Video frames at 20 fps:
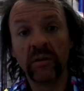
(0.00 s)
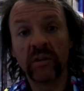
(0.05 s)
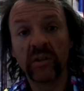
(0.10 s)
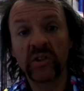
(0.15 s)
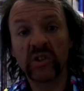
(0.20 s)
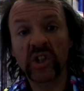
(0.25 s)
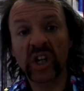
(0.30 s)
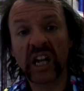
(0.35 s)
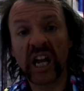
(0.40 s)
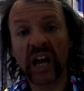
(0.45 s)

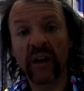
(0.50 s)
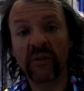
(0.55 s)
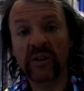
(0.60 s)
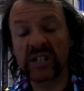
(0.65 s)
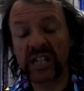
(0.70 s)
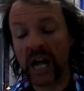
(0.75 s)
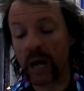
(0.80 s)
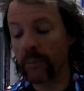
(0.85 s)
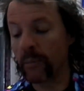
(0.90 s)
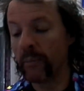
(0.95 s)
Check out this
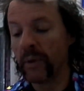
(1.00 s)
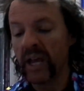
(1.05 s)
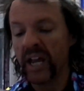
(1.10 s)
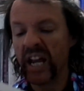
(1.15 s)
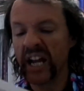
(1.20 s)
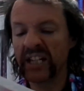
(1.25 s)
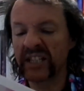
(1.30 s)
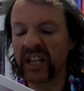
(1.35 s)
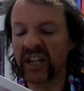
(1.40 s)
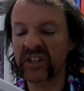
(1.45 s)
album.
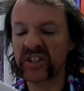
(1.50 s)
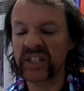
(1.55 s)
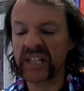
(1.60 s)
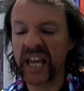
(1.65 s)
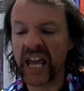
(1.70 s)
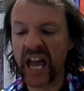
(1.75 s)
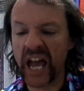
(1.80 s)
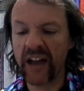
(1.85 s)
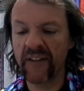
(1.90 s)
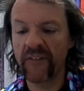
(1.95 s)
It doesn't
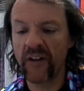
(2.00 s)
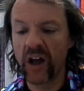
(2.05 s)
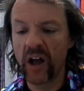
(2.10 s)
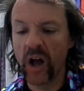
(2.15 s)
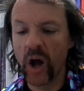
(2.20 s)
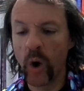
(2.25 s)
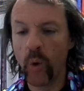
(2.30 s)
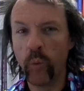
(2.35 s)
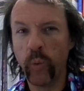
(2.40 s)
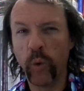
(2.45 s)
have
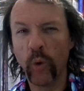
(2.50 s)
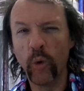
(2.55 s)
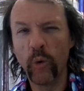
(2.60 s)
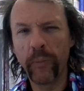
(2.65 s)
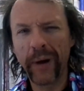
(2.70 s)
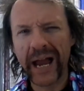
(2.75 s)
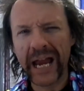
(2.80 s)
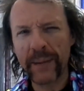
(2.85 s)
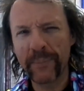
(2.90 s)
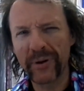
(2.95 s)
a
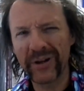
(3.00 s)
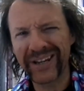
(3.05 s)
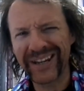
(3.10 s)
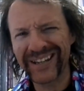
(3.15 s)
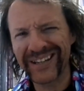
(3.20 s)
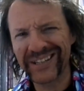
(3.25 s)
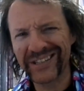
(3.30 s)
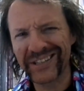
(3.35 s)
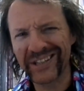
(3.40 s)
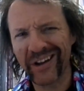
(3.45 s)
wallpapered
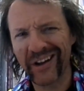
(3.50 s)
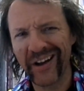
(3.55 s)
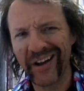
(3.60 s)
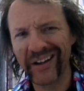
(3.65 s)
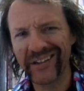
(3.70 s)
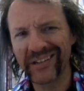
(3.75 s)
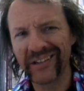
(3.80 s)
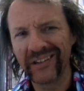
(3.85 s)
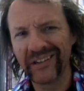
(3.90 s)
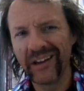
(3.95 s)

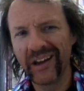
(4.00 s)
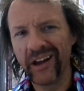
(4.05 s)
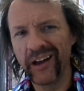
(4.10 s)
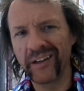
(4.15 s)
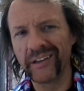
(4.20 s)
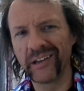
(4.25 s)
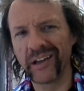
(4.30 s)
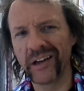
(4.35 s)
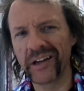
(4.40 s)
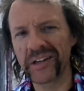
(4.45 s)
inside
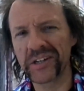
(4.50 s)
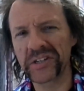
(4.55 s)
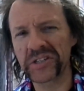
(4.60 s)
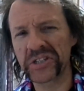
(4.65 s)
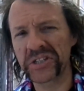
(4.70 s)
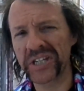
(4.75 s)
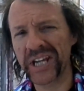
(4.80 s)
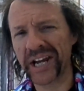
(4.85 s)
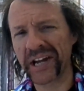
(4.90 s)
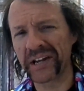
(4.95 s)
and like the
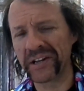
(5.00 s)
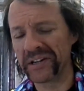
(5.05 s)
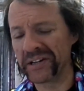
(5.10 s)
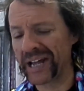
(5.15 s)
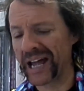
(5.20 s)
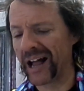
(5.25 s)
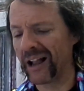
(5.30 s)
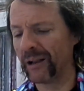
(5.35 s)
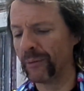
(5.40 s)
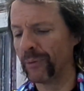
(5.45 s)
second
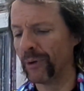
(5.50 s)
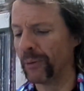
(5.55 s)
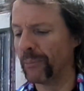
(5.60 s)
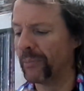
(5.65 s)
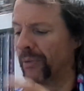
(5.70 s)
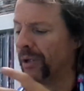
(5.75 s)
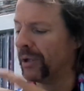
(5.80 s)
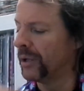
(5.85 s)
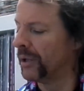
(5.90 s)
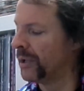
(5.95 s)
album
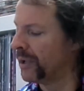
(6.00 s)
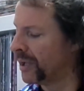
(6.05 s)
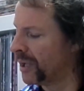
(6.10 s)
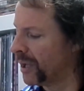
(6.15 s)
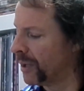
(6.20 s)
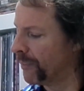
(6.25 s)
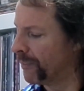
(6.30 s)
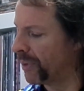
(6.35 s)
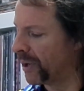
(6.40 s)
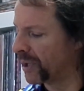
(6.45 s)

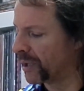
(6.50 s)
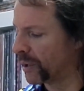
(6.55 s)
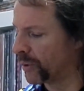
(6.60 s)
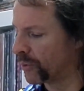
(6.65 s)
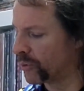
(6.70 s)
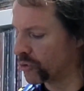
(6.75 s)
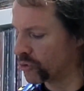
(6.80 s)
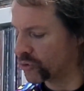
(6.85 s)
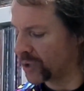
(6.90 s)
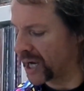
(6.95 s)
by
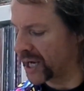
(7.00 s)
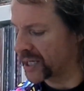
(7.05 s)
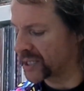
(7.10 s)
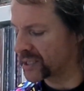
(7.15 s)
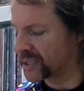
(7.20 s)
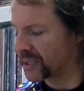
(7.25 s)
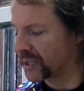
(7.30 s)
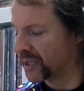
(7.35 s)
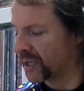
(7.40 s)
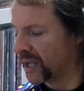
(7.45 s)
Local Drags.
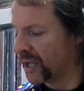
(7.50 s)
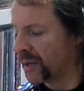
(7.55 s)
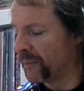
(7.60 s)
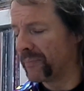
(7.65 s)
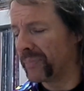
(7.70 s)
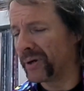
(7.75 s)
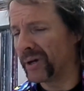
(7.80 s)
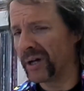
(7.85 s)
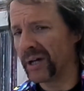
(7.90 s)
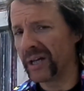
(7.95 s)

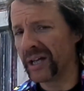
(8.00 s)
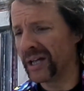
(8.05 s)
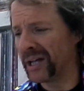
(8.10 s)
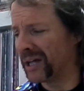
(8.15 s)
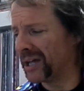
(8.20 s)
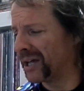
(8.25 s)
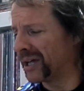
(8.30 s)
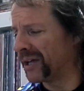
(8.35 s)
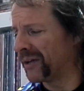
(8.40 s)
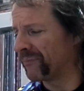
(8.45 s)
But
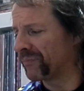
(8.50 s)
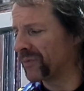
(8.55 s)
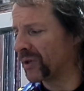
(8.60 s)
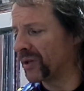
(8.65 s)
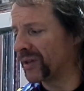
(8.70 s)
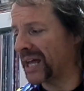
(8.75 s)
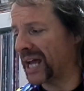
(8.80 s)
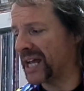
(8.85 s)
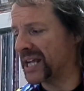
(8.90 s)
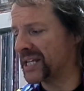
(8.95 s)
uh,
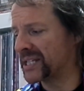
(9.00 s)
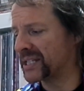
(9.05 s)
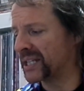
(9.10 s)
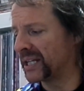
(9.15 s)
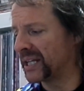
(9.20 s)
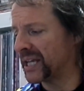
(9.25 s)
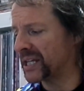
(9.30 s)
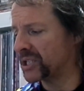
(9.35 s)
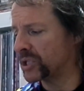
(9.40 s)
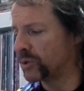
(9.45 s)
that is
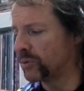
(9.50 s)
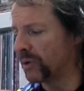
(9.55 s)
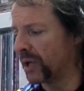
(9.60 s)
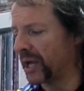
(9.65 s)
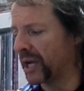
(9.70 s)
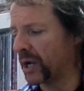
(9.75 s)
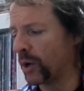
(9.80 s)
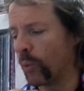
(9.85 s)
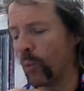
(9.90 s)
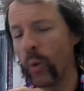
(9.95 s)
unless you
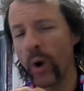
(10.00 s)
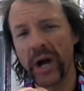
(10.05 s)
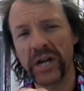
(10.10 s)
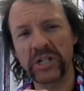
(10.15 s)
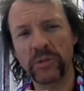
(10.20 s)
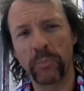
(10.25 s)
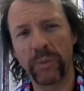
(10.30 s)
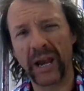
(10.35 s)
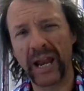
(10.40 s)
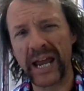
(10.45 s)
like white
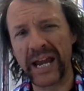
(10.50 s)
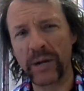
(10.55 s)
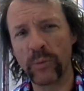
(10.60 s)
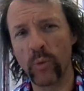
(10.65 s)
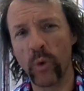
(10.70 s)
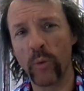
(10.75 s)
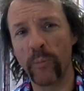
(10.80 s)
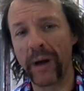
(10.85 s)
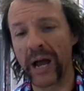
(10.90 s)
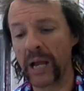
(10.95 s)
plain
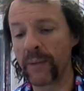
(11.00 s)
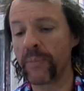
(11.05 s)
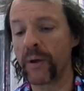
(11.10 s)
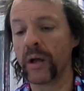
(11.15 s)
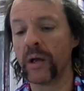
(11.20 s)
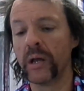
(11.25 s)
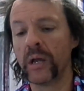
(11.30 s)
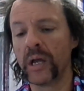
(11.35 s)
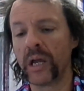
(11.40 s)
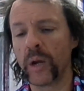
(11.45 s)
wallpaper,
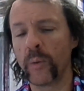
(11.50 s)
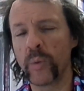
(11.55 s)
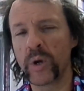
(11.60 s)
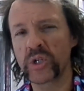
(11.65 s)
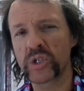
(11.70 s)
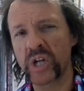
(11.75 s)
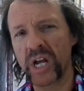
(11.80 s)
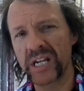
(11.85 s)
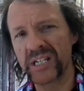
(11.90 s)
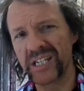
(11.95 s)
in
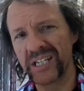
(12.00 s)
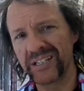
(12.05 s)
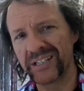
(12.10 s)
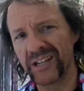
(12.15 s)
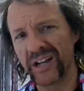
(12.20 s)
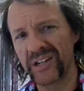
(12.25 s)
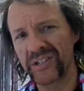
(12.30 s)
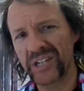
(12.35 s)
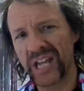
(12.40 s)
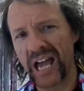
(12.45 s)
which case it
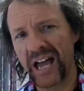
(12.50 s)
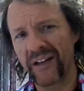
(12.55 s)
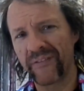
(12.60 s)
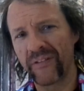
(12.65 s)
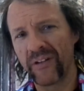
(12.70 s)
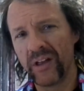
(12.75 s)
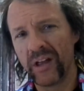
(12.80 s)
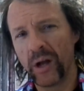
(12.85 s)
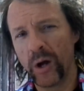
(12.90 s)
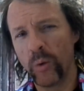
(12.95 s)
does have
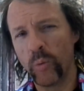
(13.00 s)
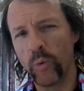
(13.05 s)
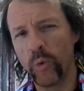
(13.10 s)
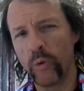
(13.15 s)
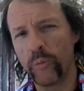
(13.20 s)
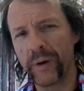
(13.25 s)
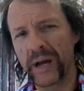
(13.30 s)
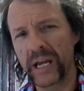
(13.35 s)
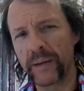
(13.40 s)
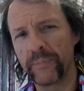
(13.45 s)
a
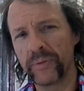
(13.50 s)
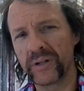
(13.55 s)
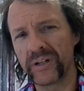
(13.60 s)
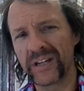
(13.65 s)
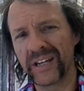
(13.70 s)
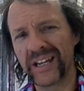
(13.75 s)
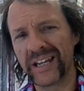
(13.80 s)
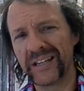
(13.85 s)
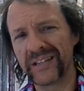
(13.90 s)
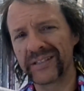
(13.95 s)
wallpapered
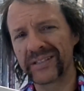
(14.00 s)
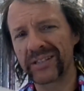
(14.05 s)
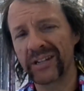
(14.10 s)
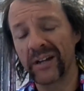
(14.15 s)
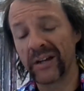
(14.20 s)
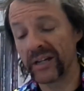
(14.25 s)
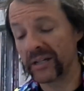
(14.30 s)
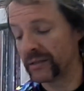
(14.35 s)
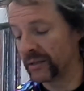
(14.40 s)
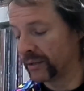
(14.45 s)

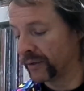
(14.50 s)
inside.